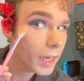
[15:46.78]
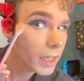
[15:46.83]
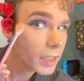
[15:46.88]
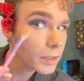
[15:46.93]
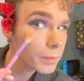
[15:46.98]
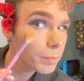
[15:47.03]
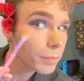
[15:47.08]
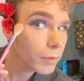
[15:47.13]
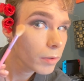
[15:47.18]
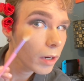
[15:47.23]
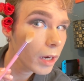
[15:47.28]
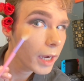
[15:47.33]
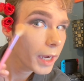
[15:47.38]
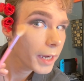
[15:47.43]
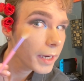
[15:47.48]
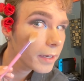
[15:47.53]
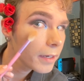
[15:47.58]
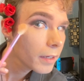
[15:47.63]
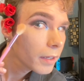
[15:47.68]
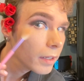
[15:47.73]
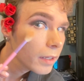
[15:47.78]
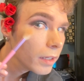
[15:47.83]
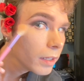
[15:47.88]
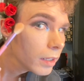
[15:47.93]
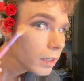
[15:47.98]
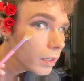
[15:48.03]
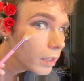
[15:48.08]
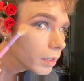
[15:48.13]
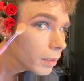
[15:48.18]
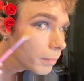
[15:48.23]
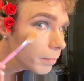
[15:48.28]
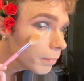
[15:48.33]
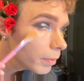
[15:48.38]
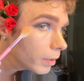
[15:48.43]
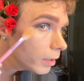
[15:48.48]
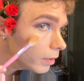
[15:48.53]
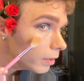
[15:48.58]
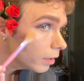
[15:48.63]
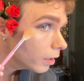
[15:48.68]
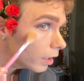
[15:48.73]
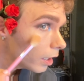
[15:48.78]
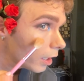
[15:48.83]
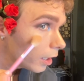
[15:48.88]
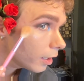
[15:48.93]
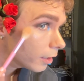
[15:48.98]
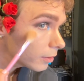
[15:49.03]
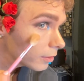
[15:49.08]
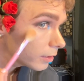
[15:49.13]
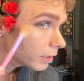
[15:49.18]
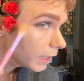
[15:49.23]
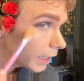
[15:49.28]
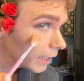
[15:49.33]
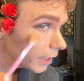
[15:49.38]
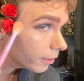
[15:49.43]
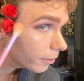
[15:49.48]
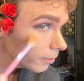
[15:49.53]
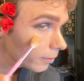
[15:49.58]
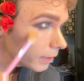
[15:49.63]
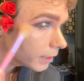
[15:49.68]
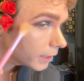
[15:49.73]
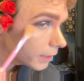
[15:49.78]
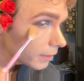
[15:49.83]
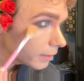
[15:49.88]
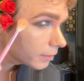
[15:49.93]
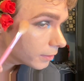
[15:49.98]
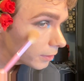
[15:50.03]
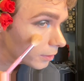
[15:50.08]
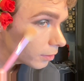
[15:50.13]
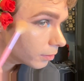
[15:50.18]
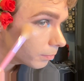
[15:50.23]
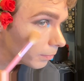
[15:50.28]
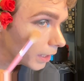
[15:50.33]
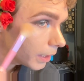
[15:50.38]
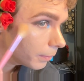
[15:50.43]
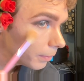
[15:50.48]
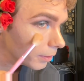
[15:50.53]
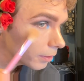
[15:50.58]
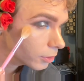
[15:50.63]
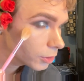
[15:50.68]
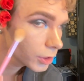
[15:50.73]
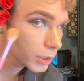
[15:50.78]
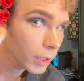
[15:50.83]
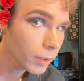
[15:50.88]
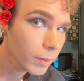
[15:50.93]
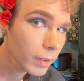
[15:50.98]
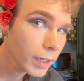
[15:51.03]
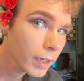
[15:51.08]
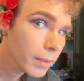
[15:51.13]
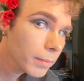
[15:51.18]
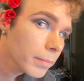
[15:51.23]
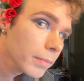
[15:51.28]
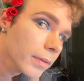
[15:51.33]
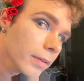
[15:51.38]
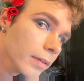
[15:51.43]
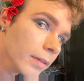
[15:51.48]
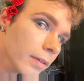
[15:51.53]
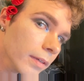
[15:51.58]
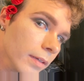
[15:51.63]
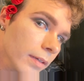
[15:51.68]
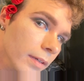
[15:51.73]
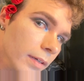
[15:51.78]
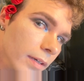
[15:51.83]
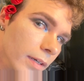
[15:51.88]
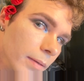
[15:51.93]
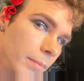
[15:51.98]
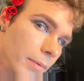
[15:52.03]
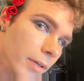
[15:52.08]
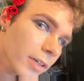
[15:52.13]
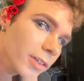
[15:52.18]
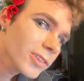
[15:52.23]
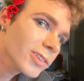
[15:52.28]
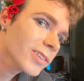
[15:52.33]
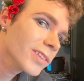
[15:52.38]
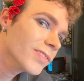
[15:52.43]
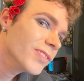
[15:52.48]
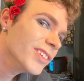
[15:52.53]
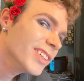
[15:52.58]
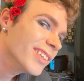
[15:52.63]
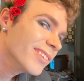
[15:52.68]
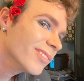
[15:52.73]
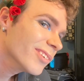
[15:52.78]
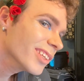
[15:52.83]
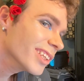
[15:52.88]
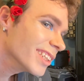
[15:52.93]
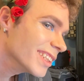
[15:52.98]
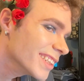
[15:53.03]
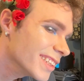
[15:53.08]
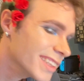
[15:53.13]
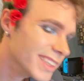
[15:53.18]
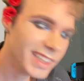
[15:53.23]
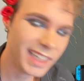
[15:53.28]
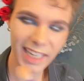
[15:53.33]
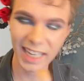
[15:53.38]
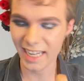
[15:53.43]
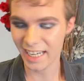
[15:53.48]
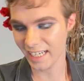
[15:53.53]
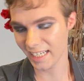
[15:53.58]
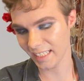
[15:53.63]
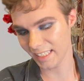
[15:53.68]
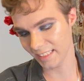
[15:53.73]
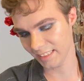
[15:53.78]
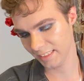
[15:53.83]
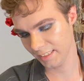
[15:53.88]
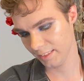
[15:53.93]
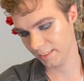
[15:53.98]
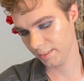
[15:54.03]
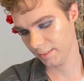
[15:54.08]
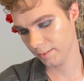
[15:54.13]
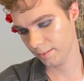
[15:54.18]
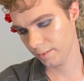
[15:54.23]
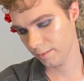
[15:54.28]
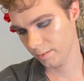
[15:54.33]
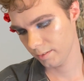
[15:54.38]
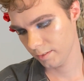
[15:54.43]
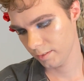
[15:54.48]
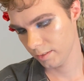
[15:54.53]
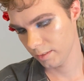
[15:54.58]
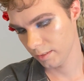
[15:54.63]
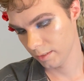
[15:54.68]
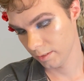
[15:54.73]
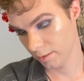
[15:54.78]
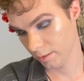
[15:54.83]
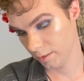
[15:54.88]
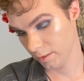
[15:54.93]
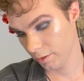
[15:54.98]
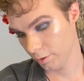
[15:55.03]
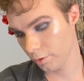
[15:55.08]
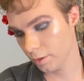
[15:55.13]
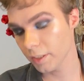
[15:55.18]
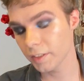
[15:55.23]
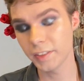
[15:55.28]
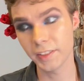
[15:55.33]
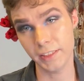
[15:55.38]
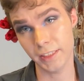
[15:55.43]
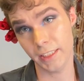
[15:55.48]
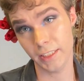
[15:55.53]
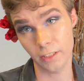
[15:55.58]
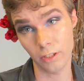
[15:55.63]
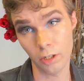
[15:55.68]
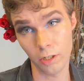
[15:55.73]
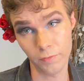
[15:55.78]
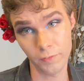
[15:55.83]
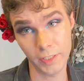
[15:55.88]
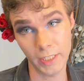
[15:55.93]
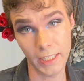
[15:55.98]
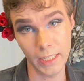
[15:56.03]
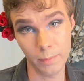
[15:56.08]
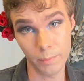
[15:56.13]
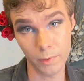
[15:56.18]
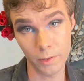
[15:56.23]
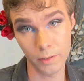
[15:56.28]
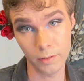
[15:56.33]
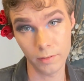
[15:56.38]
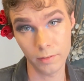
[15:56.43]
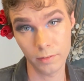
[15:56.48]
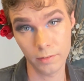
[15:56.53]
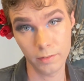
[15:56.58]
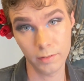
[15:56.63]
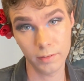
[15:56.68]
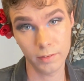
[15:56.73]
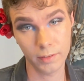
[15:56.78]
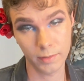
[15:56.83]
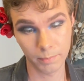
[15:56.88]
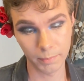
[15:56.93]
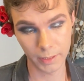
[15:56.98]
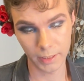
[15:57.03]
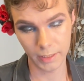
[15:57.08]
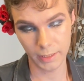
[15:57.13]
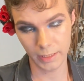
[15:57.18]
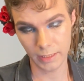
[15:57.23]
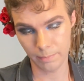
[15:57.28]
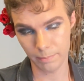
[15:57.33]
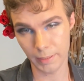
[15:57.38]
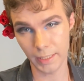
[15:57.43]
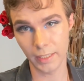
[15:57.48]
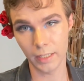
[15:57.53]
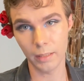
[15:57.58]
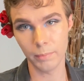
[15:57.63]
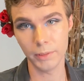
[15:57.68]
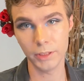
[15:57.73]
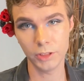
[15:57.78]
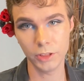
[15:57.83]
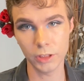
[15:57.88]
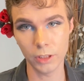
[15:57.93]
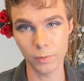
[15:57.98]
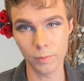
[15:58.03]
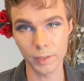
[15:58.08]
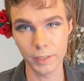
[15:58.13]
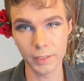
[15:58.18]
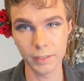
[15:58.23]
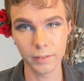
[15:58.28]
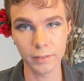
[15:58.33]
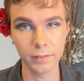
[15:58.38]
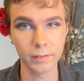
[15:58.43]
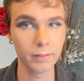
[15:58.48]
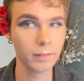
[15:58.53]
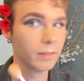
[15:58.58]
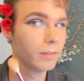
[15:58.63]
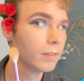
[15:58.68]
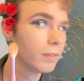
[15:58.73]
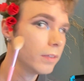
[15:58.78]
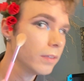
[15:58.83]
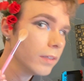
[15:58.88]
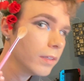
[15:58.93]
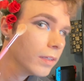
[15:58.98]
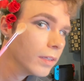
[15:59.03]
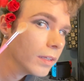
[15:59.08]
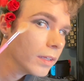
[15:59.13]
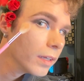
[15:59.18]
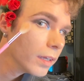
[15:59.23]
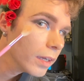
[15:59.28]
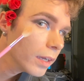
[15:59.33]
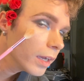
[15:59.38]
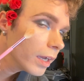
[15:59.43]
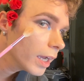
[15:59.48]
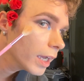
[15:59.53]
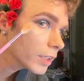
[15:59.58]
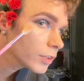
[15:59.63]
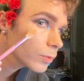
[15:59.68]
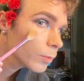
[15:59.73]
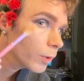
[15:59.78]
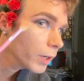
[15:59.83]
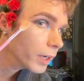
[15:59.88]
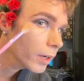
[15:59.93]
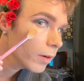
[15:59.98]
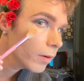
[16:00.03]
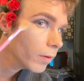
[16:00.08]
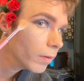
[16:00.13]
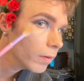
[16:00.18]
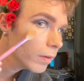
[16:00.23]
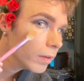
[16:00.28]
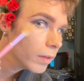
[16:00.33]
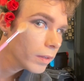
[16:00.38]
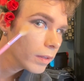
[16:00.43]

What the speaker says: as bright, but I'll layer it until maybe it'll show up. Not sure if you can really see that. You can see it off camera, but it may not be showing as well.